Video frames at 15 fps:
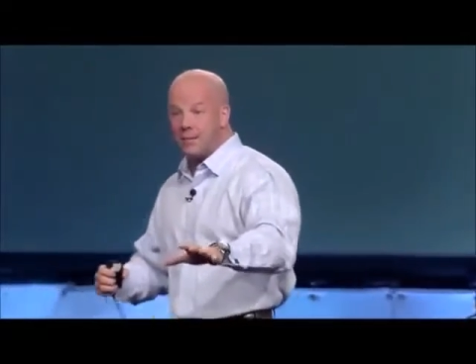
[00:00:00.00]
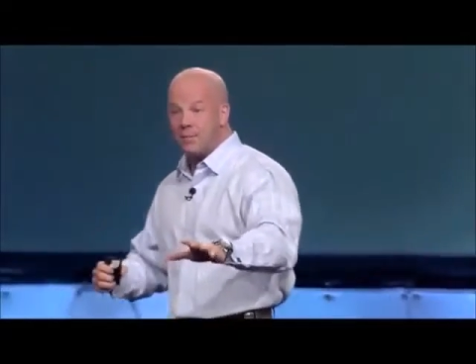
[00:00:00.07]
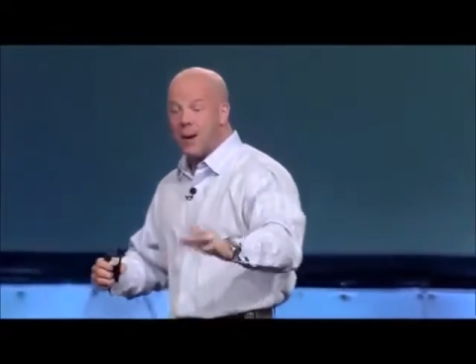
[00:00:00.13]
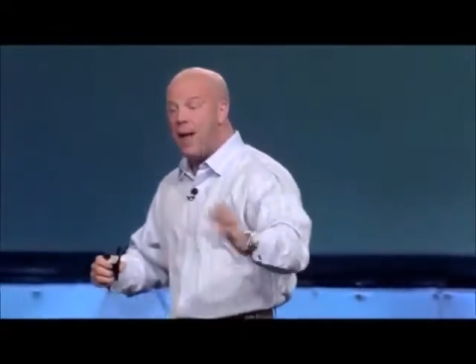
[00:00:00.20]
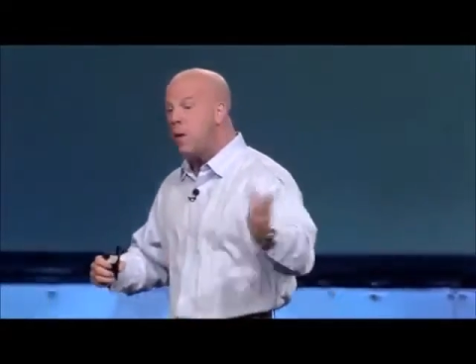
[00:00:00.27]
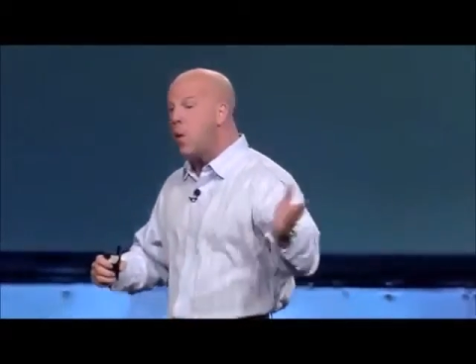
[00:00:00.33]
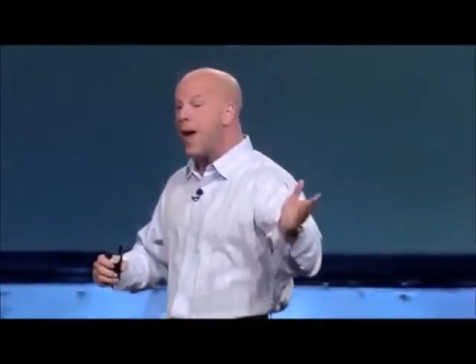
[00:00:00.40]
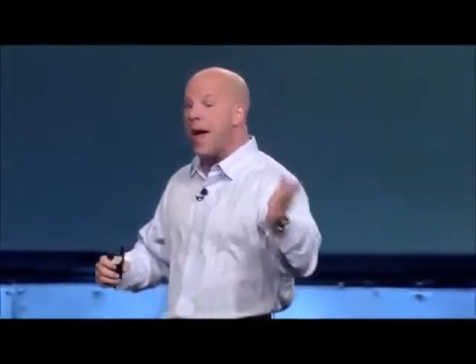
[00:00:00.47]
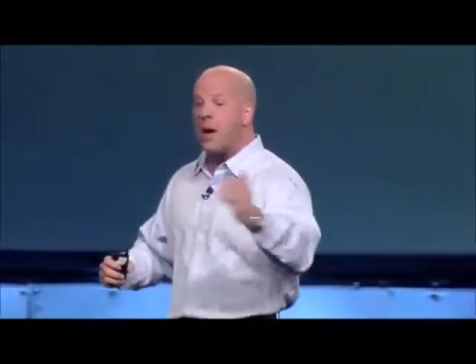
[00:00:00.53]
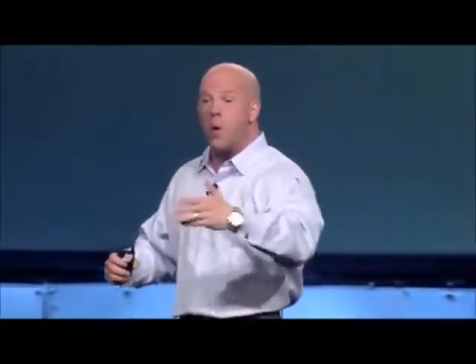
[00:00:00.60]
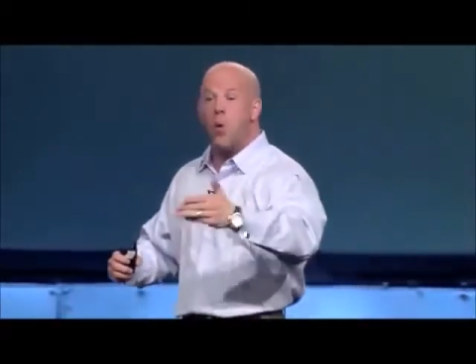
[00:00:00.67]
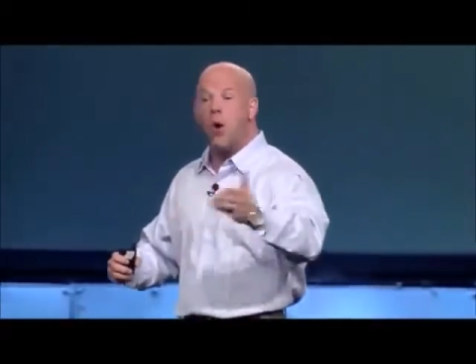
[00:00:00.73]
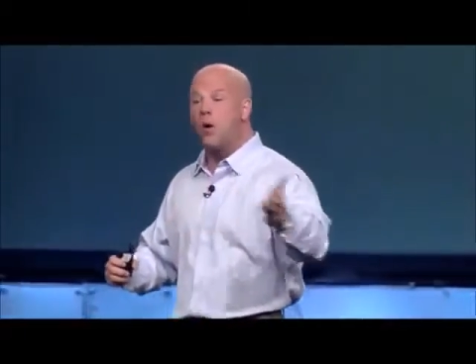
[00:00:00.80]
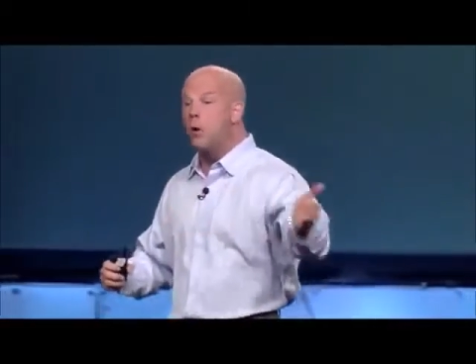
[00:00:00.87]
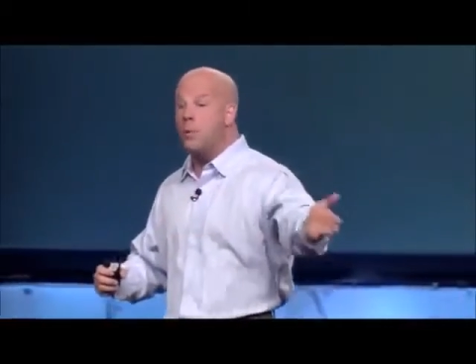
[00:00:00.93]
By the way, I
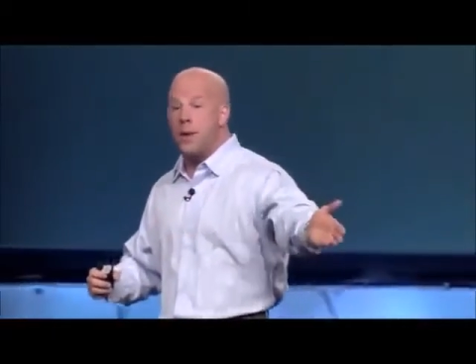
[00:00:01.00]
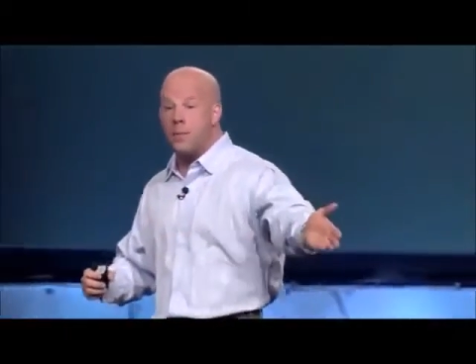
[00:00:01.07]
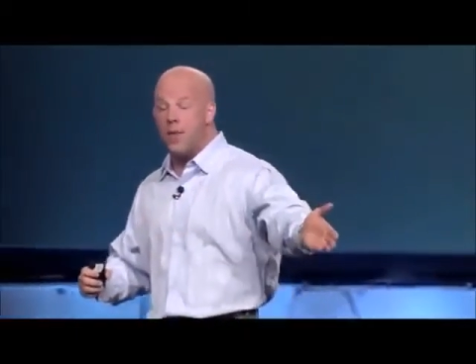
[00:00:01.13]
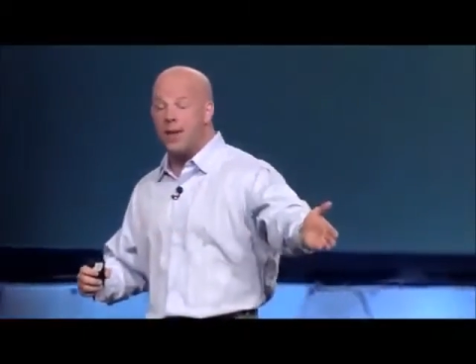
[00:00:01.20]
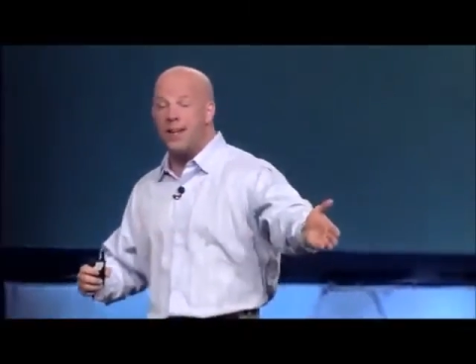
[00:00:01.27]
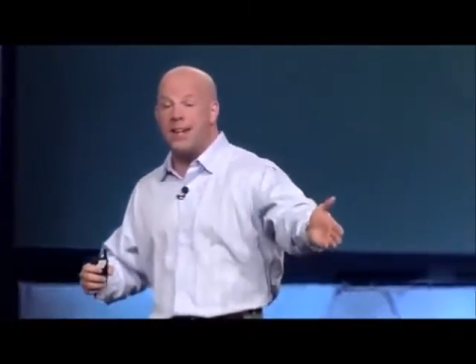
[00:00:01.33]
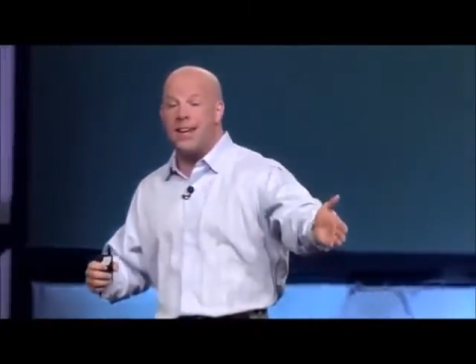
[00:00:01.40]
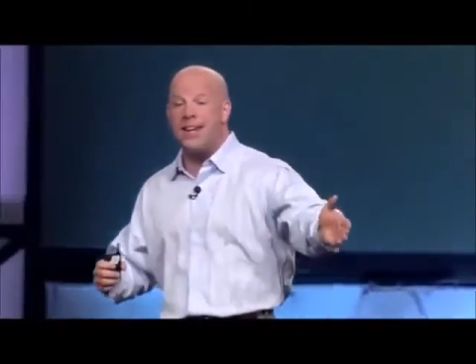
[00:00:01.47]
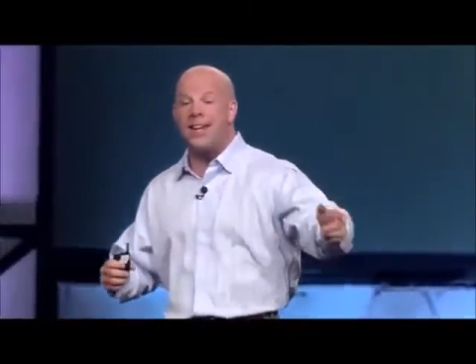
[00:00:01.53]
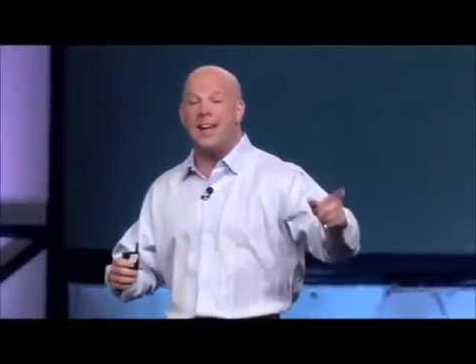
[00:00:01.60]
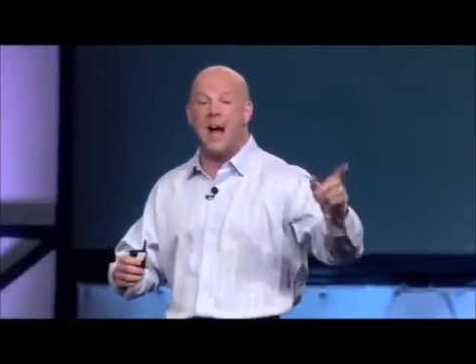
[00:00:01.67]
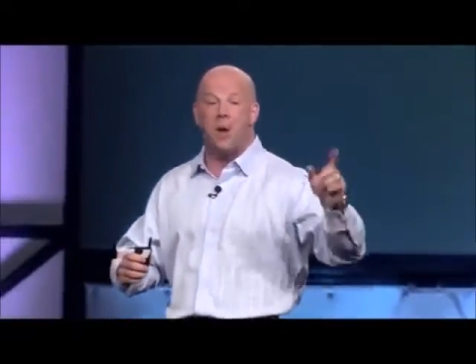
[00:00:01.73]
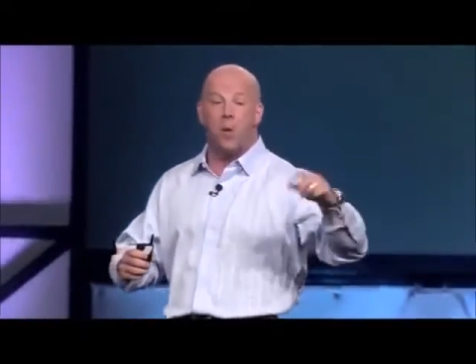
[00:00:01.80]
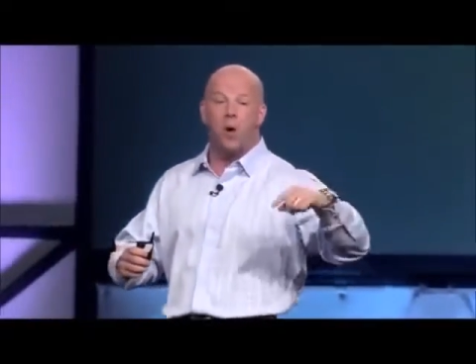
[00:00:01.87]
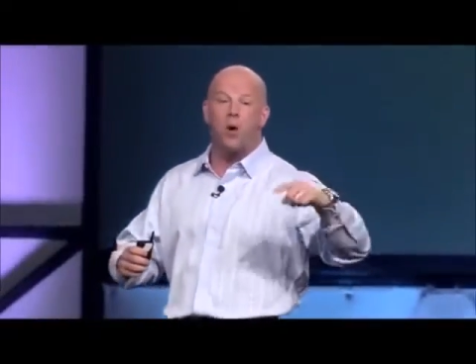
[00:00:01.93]
don't work with people that need it.
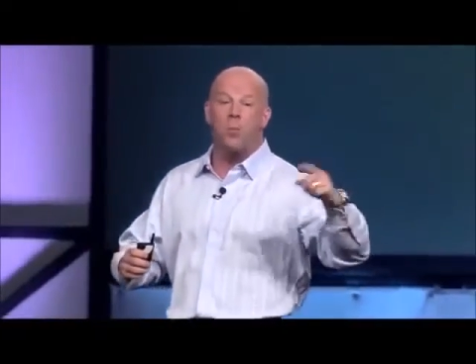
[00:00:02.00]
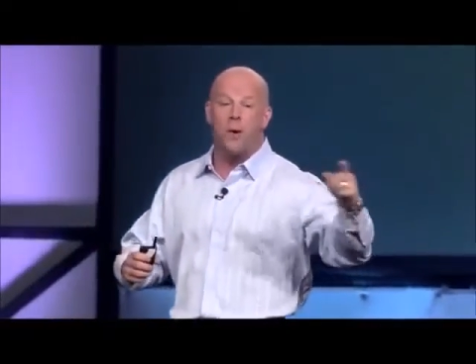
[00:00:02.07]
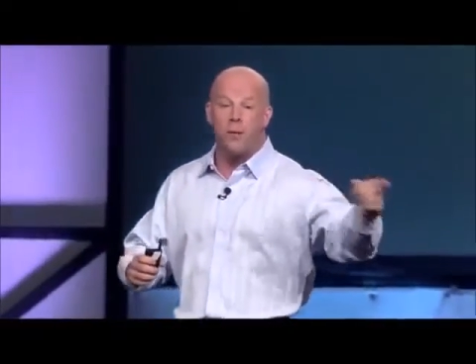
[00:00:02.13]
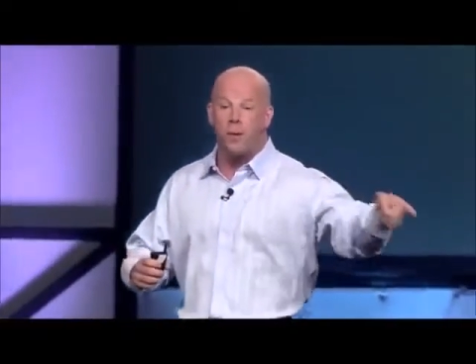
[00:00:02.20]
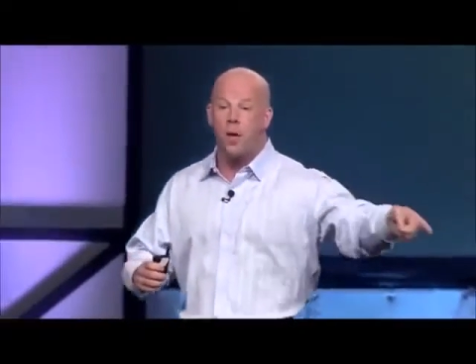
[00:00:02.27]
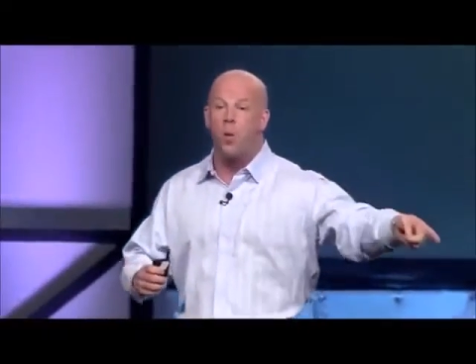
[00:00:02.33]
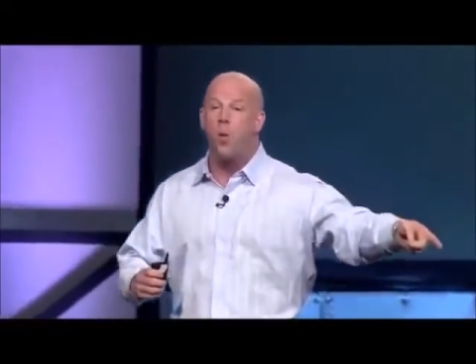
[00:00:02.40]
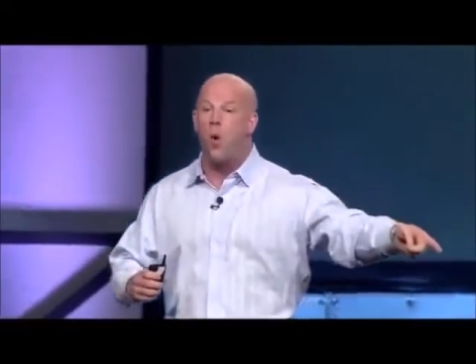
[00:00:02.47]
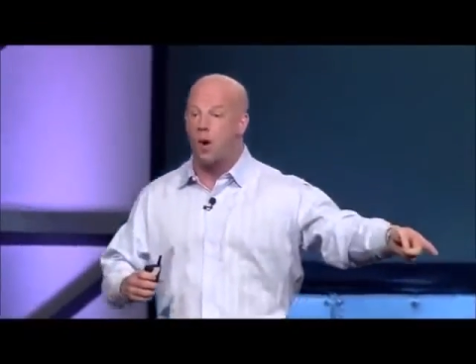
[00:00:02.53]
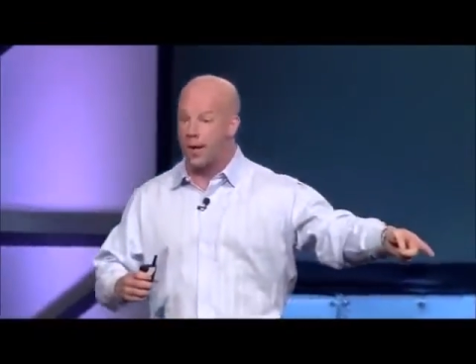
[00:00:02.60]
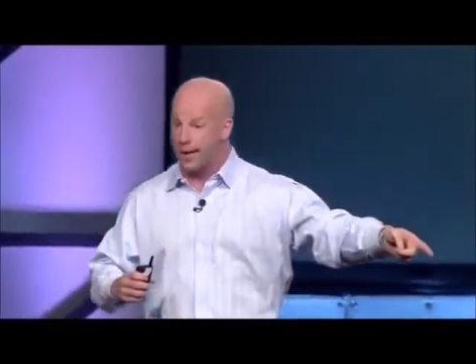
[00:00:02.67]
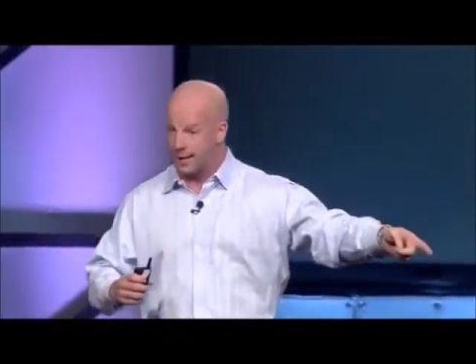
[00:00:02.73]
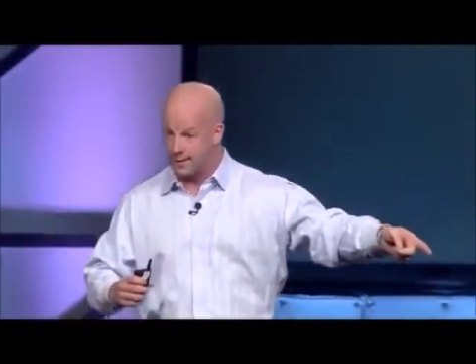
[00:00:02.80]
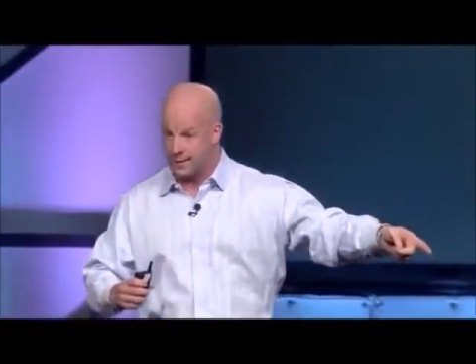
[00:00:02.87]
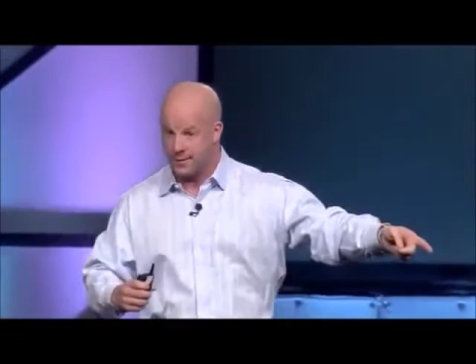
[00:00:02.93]
I work with people that want
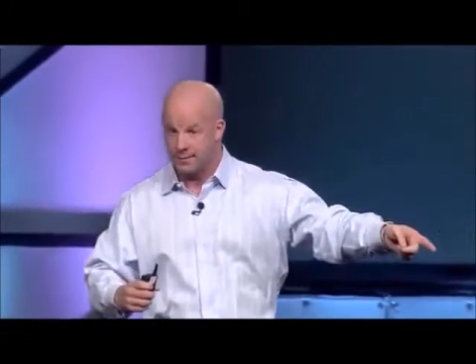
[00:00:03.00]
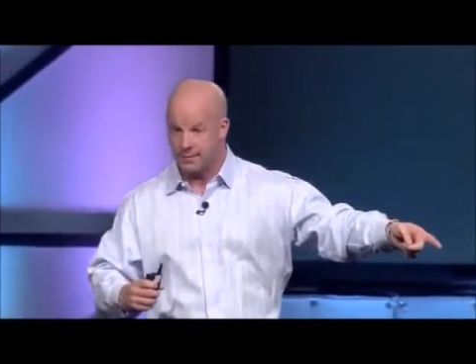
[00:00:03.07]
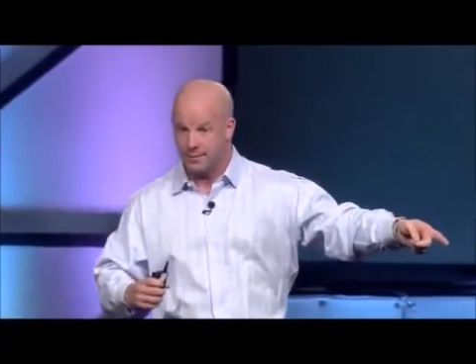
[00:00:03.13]
it.